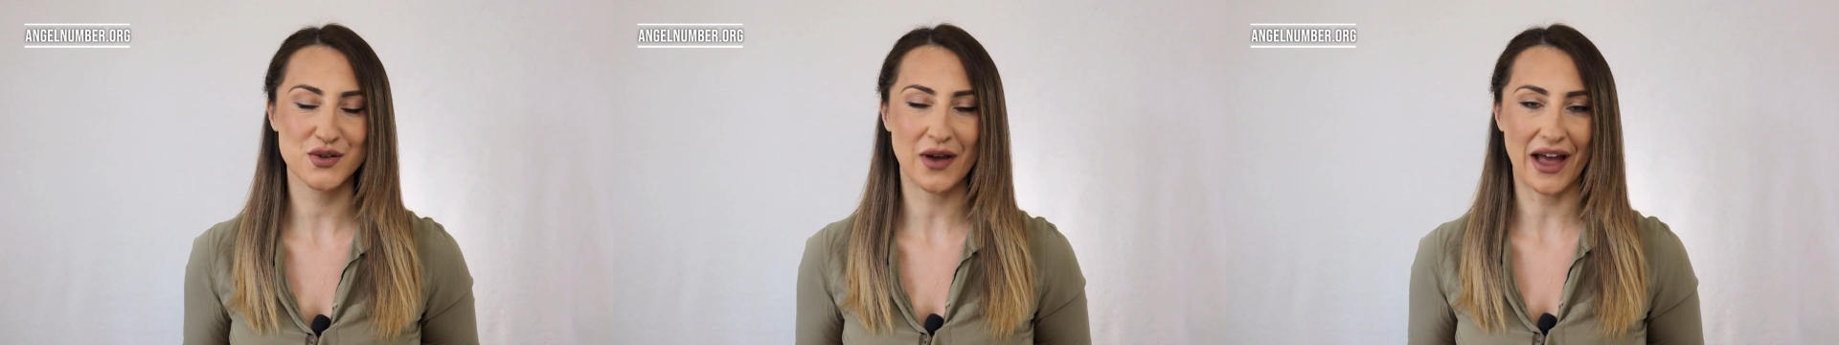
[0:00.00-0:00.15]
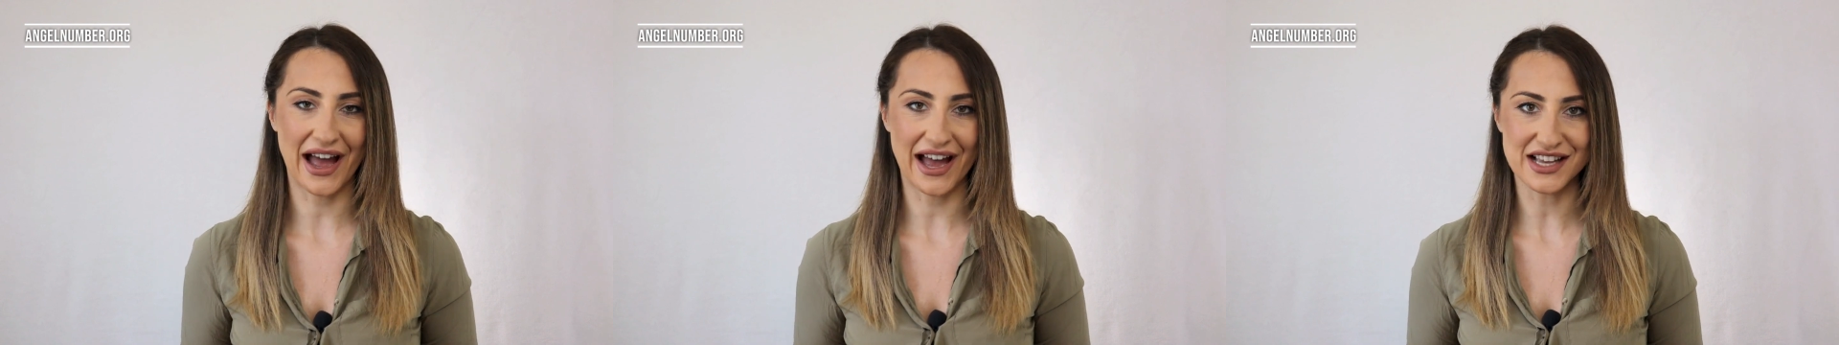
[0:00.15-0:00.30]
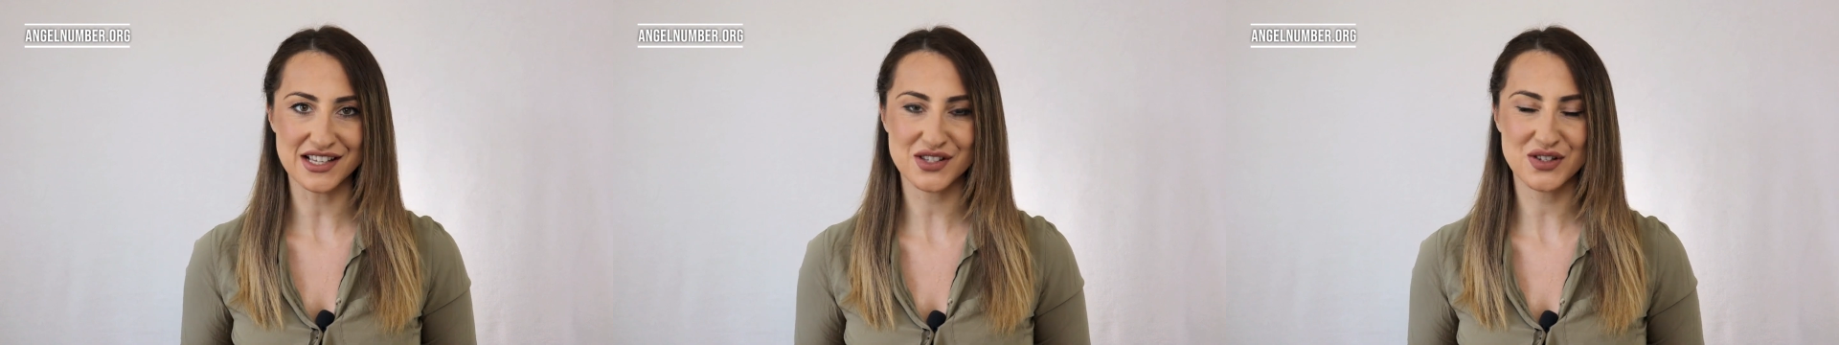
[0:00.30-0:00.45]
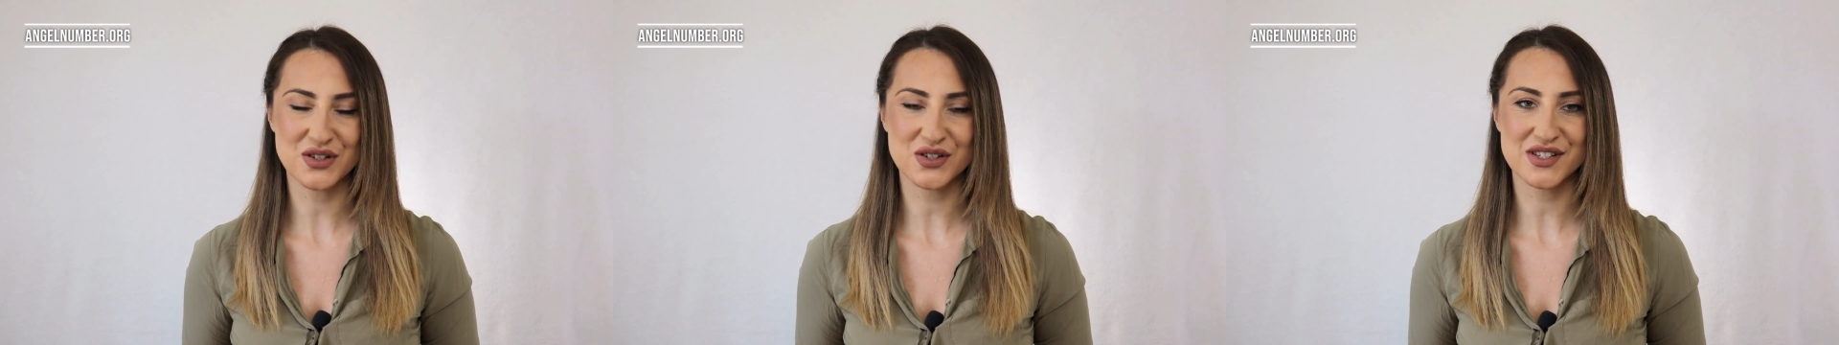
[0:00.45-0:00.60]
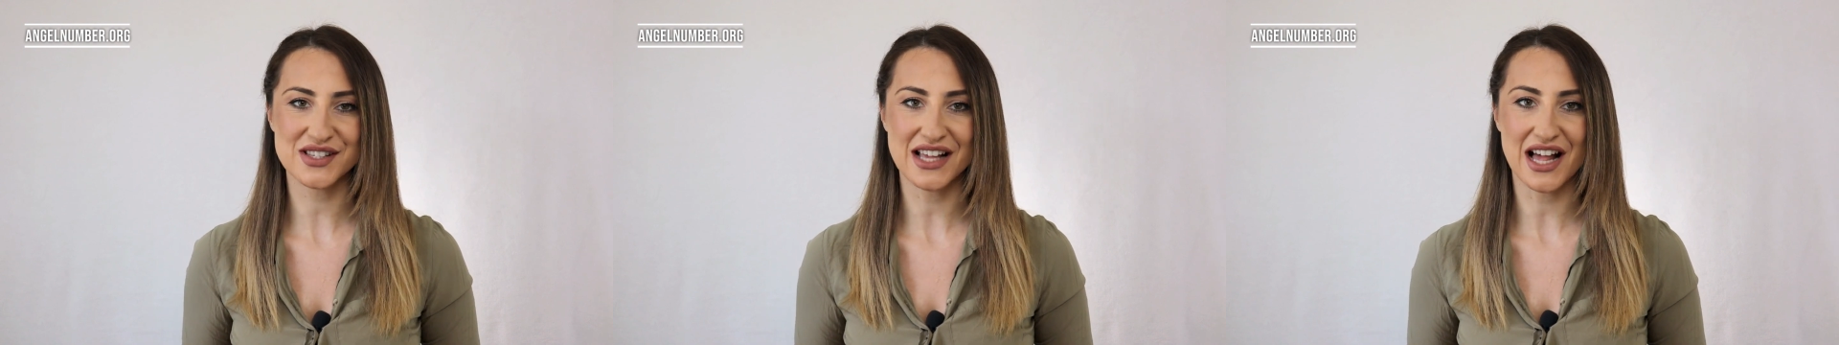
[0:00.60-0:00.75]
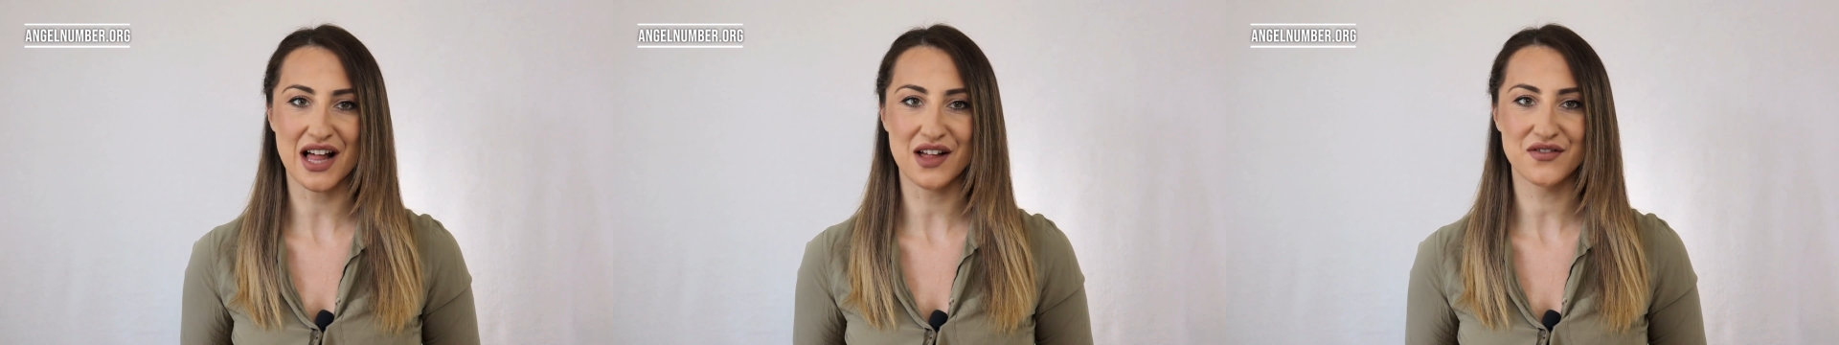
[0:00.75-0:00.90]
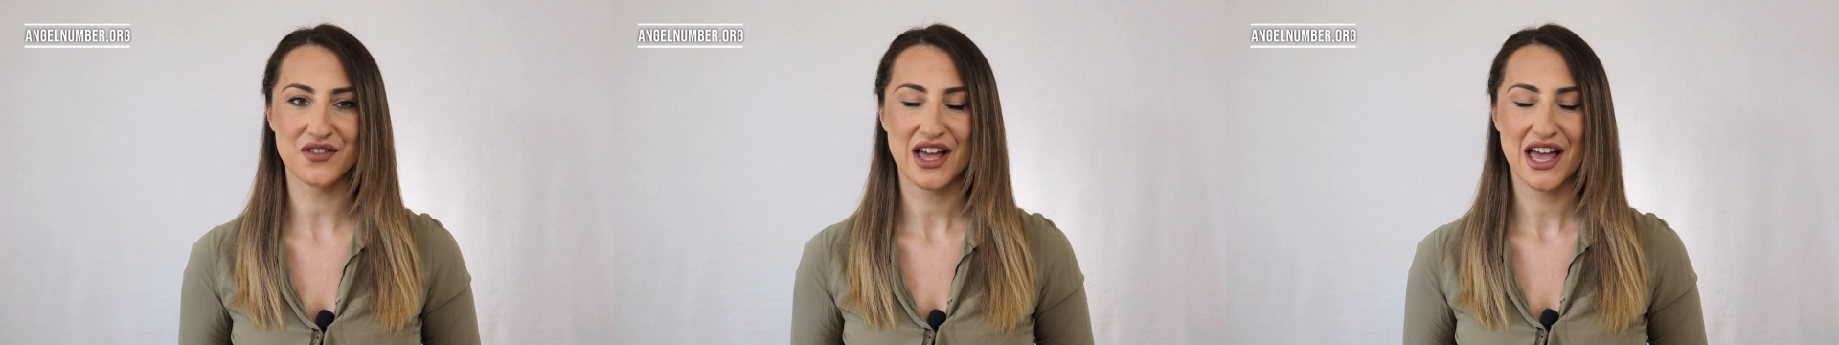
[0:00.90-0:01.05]
to ask
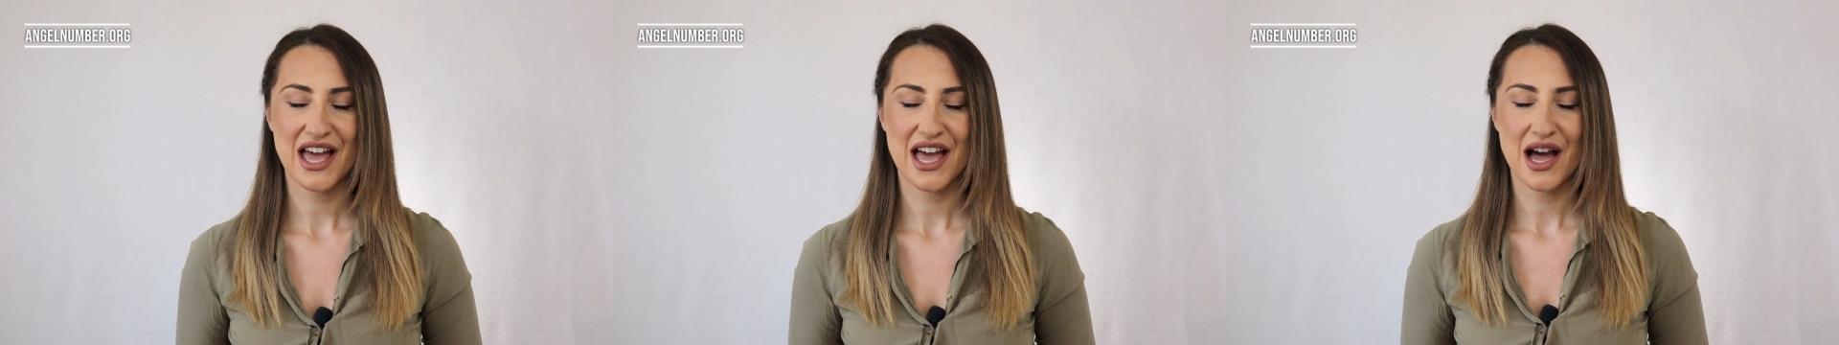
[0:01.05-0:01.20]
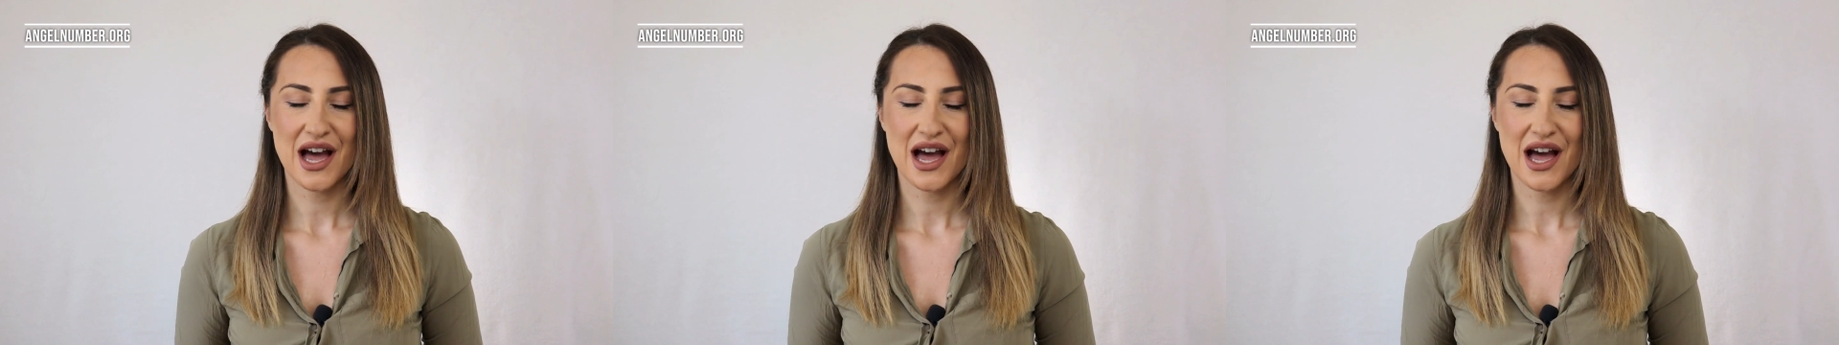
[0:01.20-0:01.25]
yourself